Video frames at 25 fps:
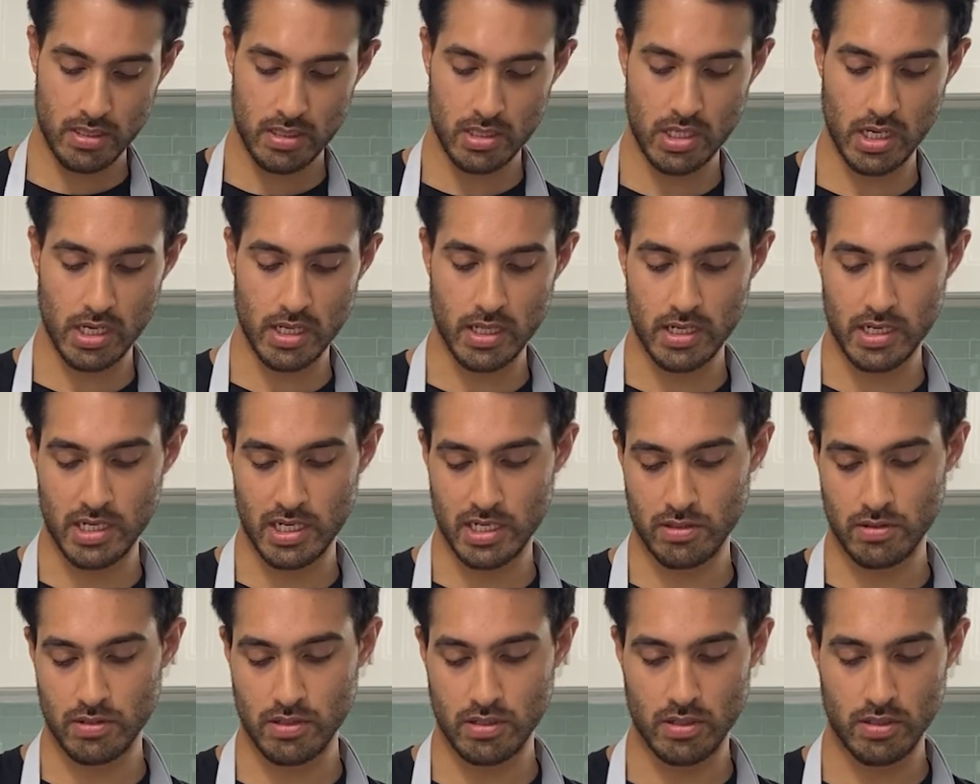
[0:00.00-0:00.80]
Check the
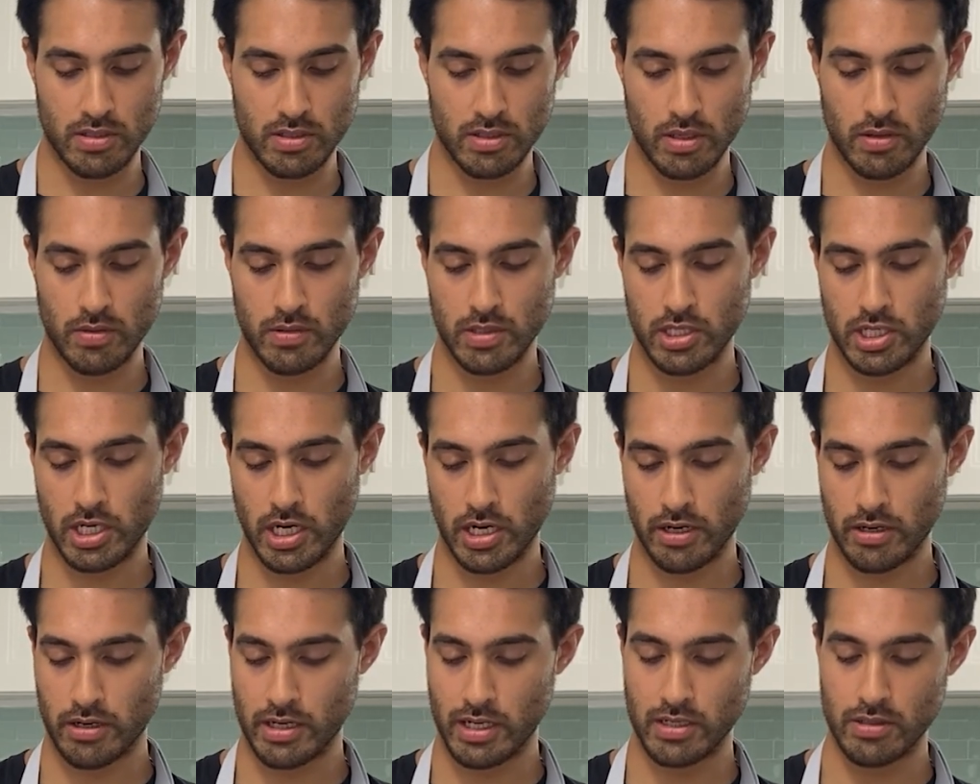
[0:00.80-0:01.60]
test results. Always check
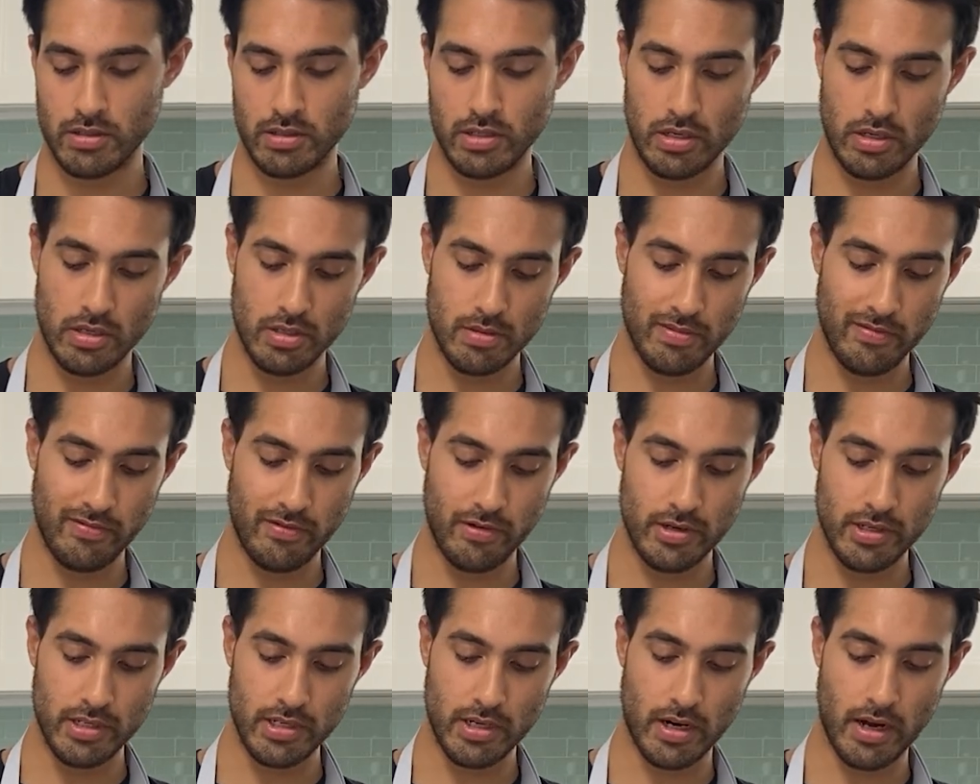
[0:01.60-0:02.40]
your test results before
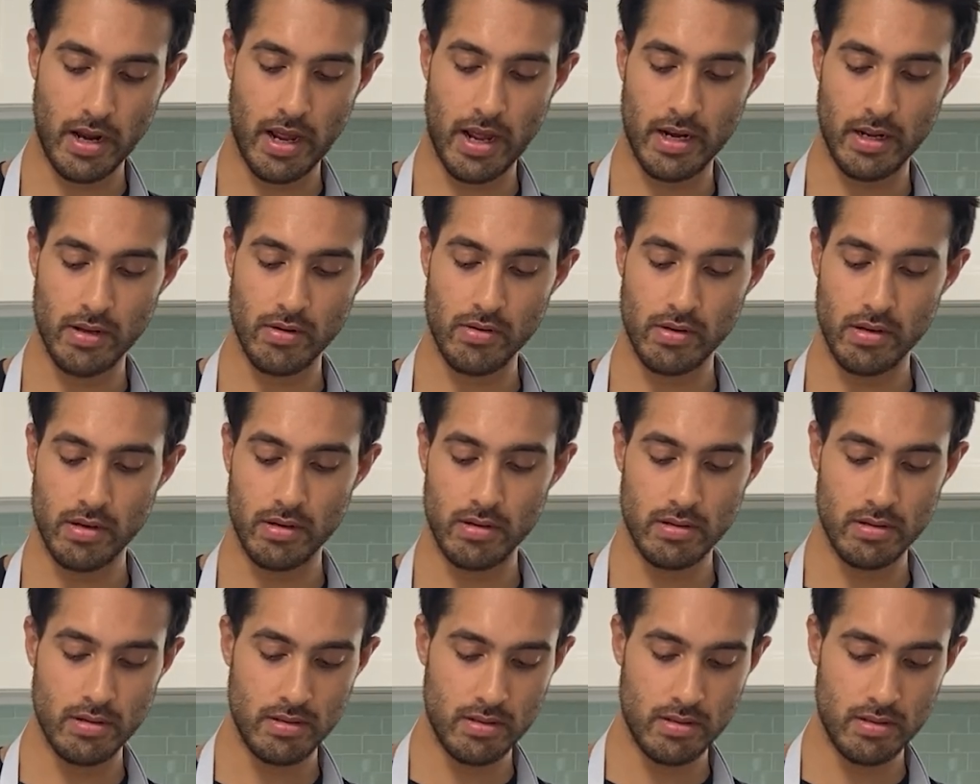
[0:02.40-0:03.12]
you start adding oil.